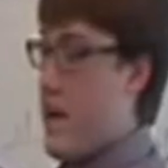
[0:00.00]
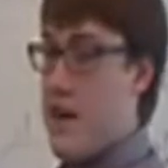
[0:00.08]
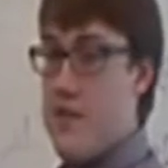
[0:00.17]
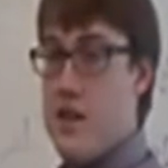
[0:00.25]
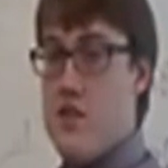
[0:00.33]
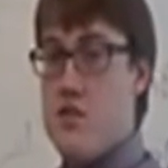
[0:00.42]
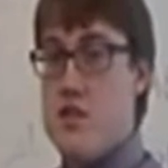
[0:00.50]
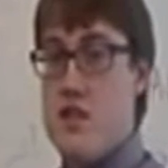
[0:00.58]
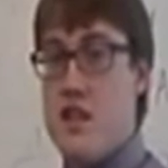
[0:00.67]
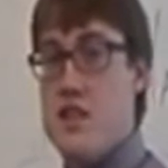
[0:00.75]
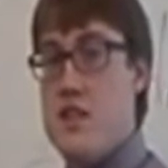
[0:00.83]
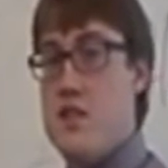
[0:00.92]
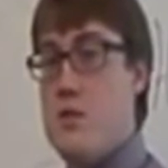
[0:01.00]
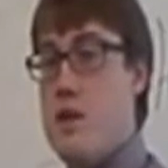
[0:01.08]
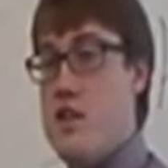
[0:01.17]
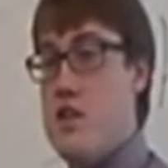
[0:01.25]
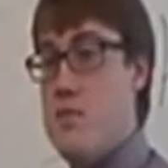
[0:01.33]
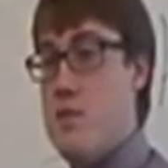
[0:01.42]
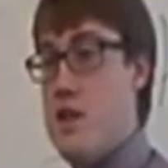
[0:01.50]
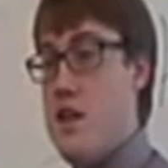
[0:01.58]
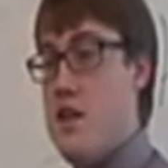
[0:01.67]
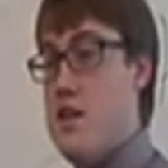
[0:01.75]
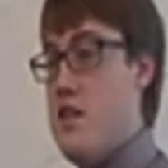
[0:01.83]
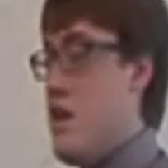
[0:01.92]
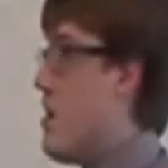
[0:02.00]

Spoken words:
of an interesting situation, because